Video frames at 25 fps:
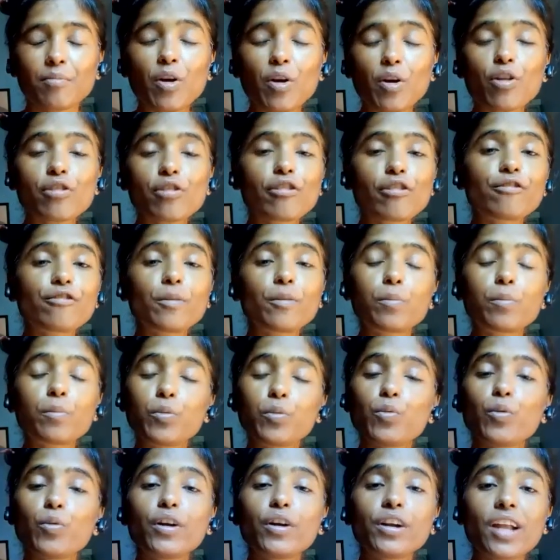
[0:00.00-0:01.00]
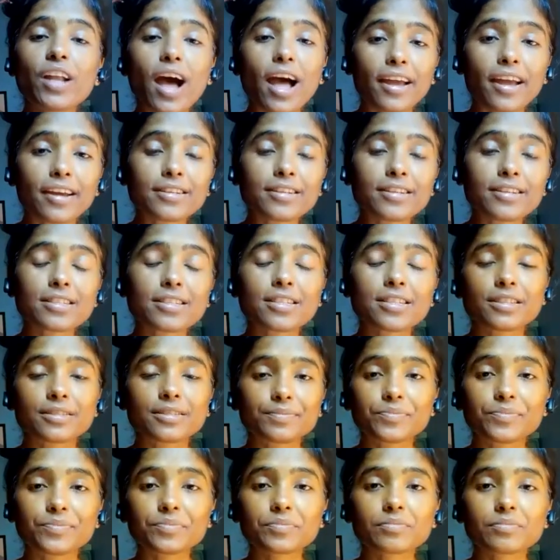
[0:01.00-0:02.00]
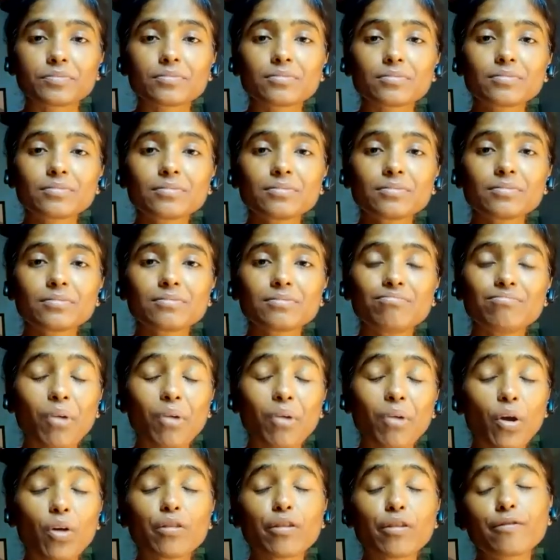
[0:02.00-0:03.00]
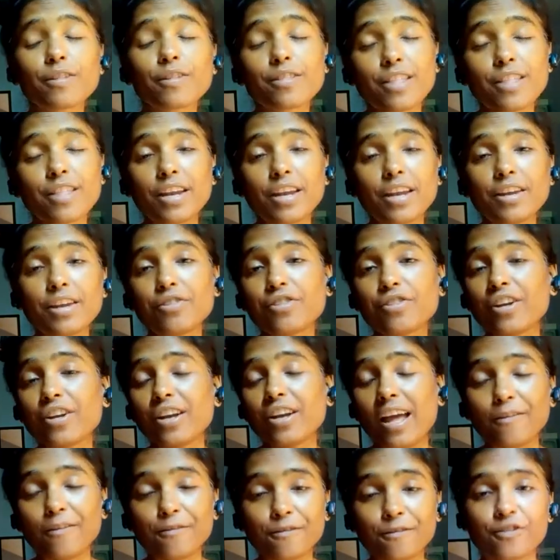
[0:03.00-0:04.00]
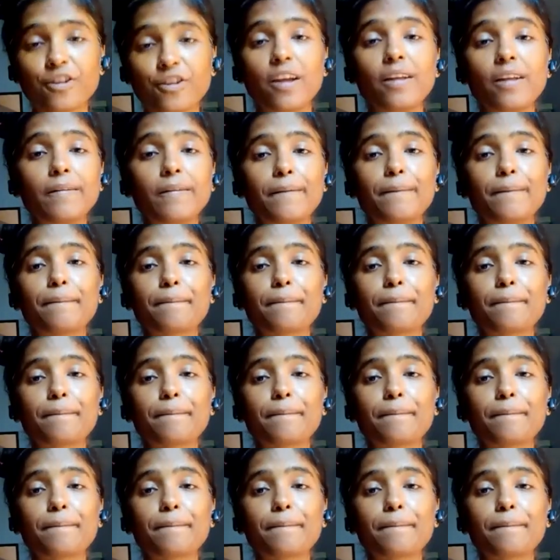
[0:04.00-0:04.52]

because of the poor diet, because of the sanitary lifestyle,